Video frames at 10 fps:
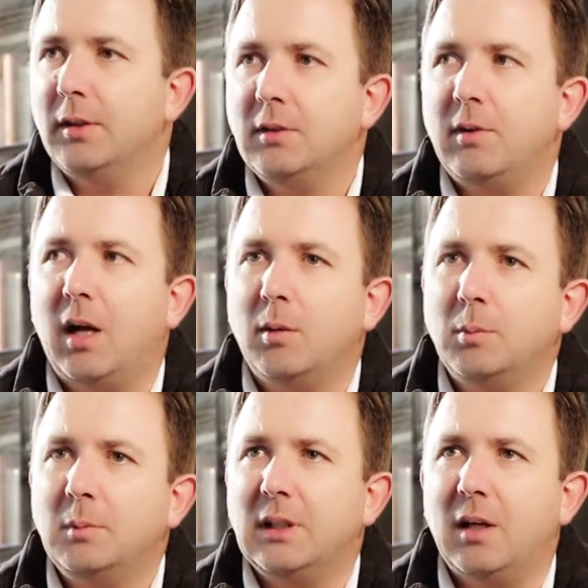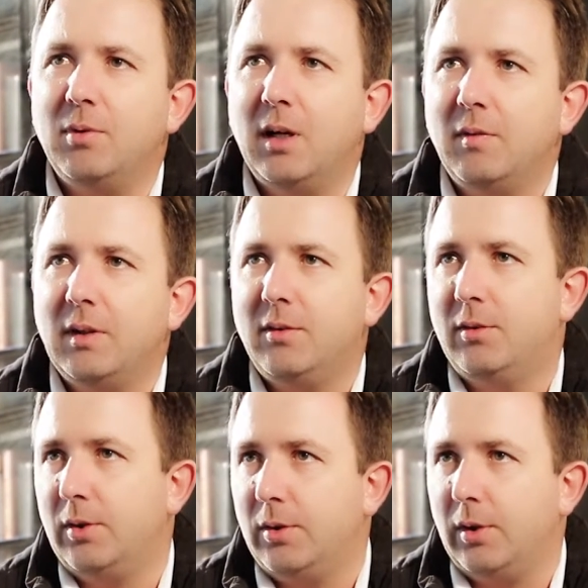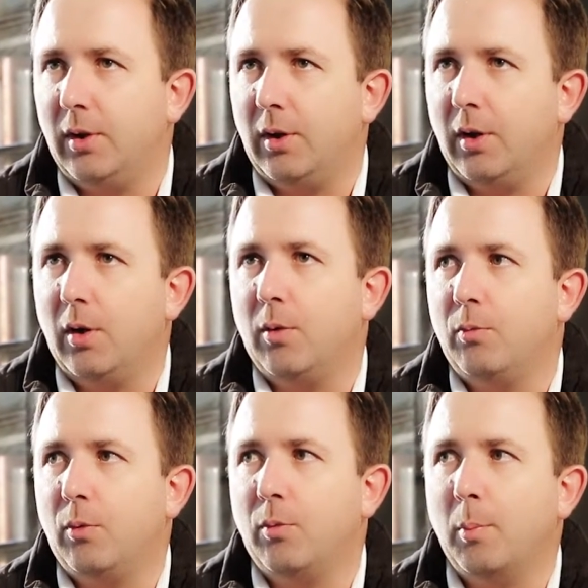terms of albums, I find that you know, for,